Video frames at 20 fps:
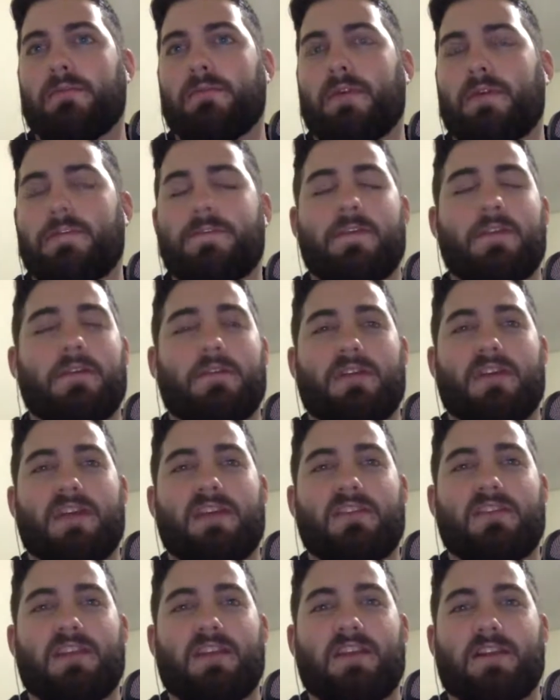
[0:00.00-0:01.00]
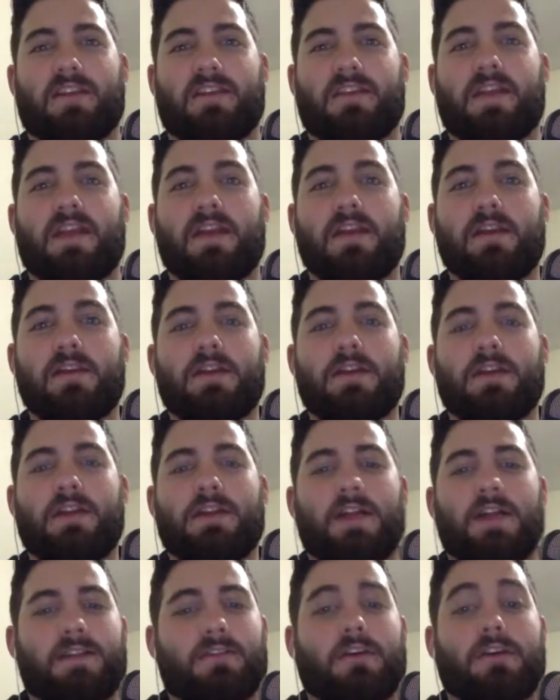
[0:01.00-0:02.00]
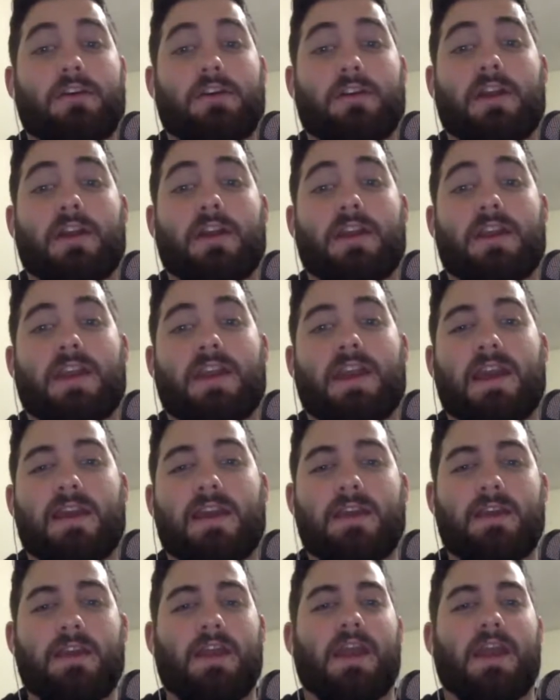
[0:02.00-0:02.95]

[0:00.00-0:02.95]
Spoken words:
a few things here and there, that's all you're going to get,